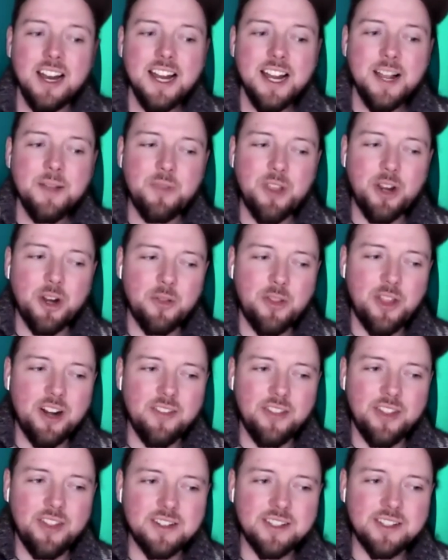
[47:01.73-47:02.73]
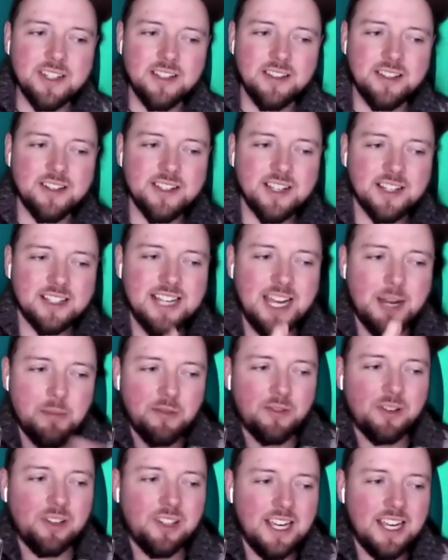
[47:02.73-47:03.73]
you know there there's a there's a type
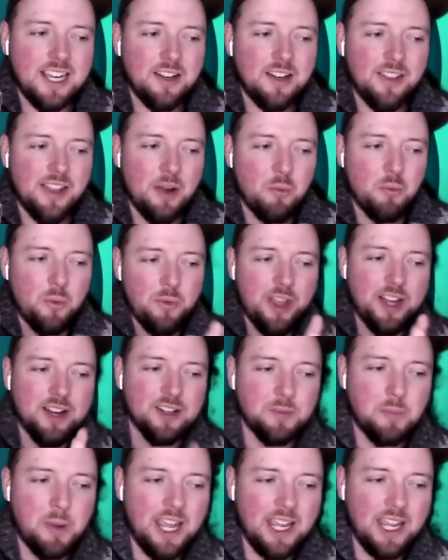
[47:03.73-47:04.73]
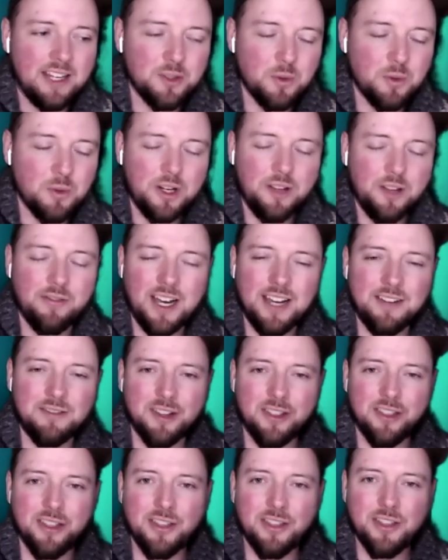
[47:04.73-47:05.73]
of client that that is paying 25
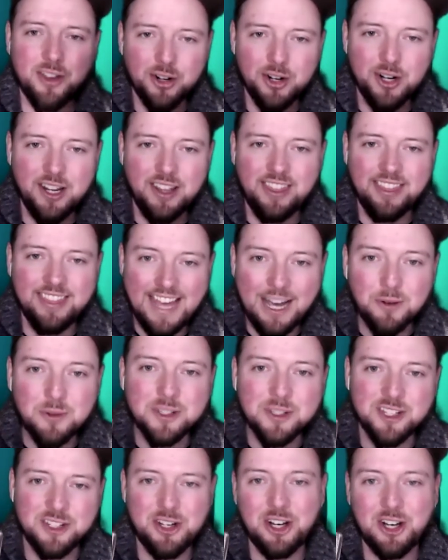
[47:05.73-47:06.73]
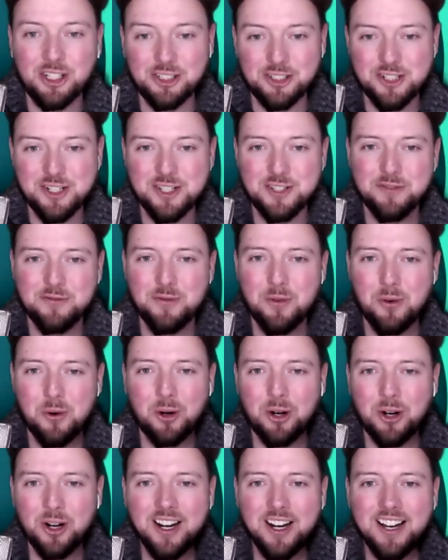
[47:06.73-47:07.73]
to thirty thousand dollars
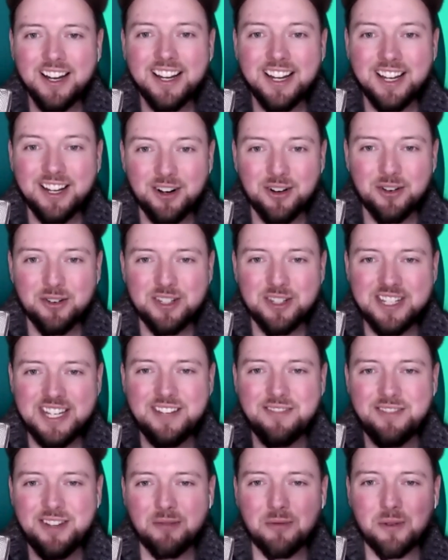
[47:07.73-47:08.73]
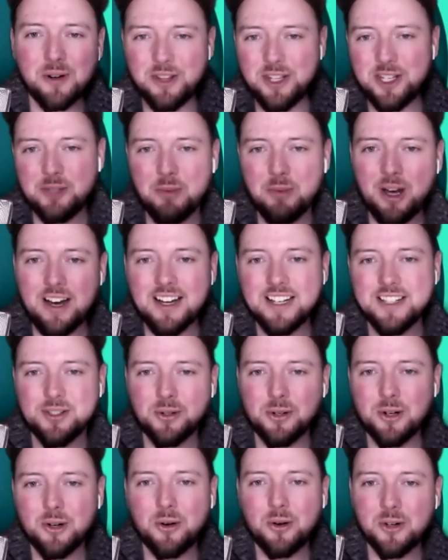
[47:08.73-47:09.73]
for you know TV worthy spots
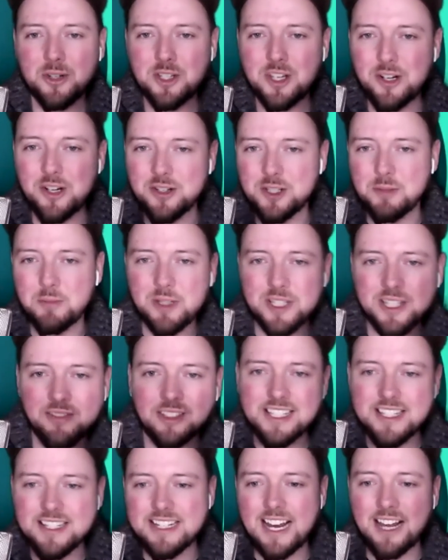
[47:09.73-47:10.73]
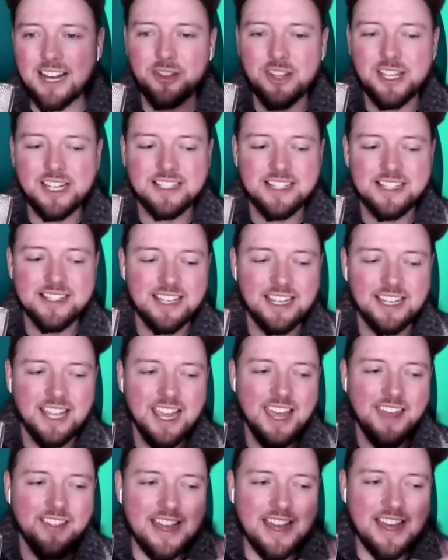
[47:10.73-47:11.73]
or or you know specifically styled things. It's like
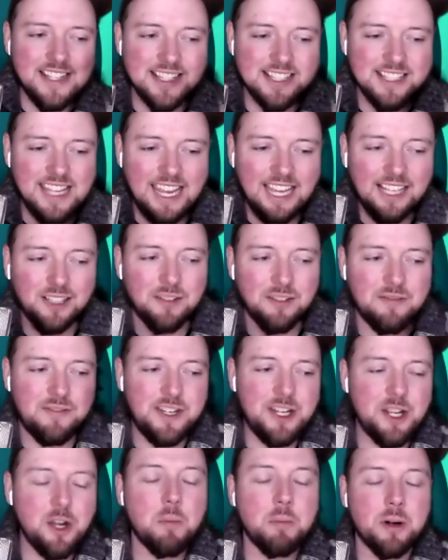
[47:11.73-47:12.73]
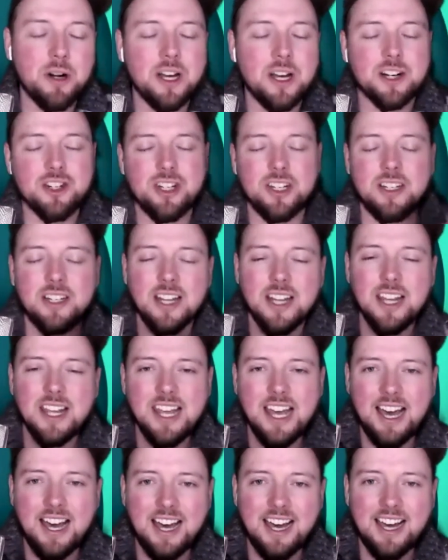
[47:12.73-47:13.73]
that scale of video production
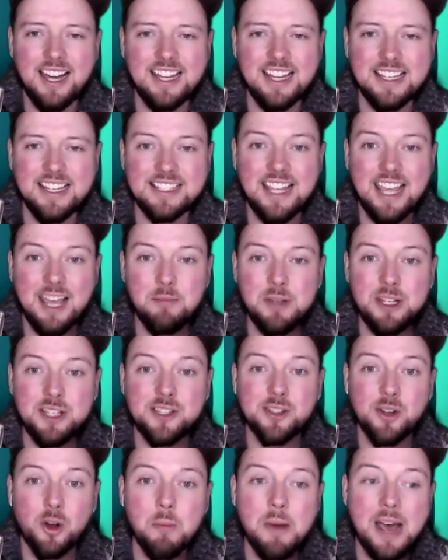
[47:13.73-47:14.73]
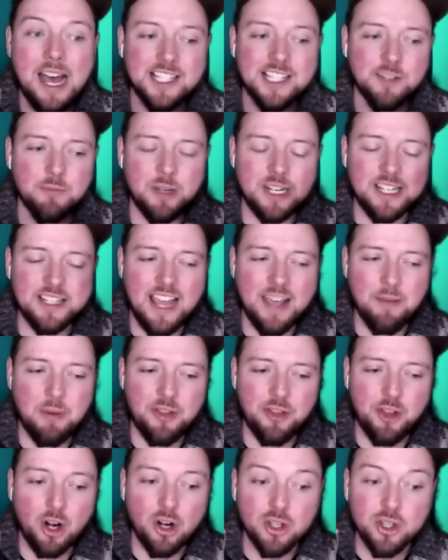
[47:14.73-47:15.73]
uh, is can be so massive, but it's
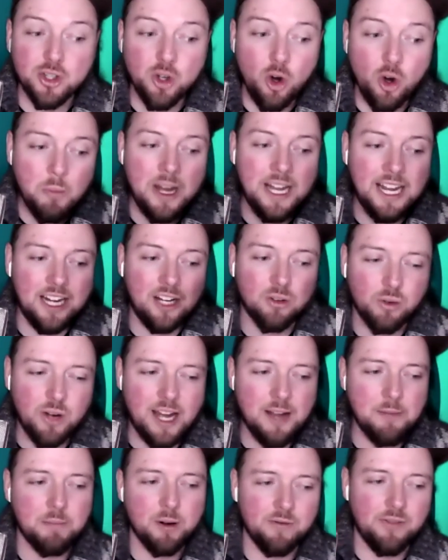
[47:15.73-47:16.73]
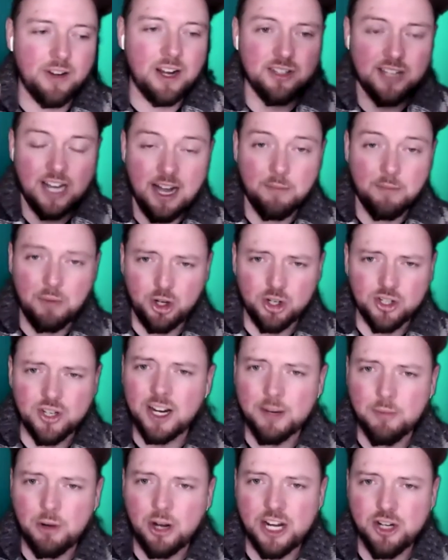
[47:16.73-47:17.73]
but there are so many great purveyors. And I, you're
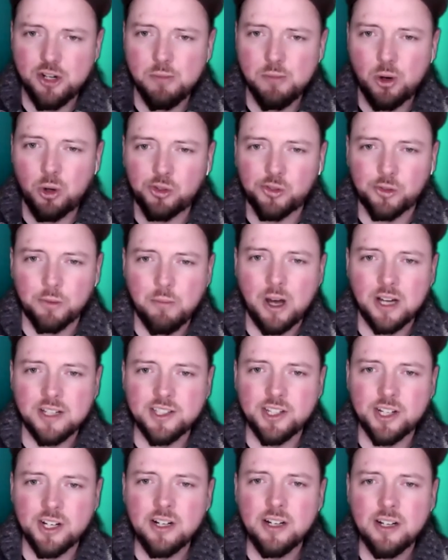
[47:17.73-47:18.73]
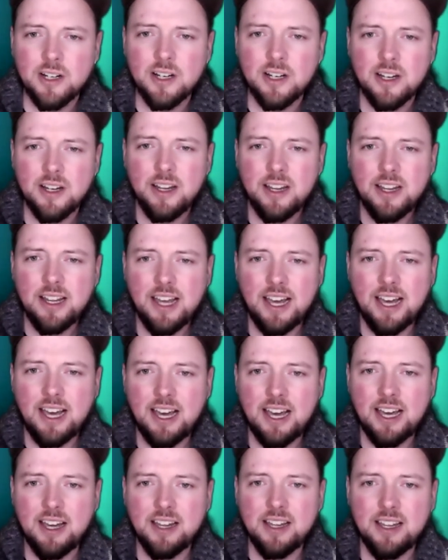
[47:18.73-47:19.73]
talking about Andrew Moles from Monster.
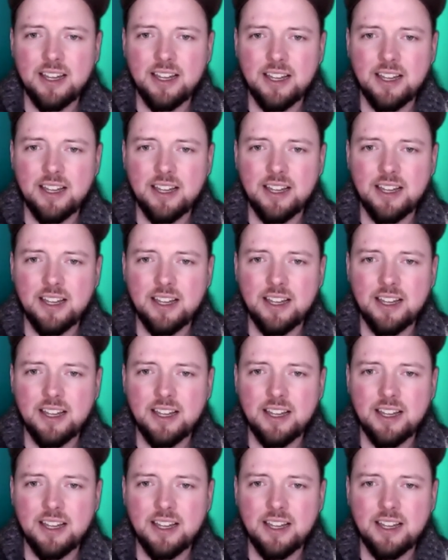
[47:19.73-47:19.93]
Uh, no,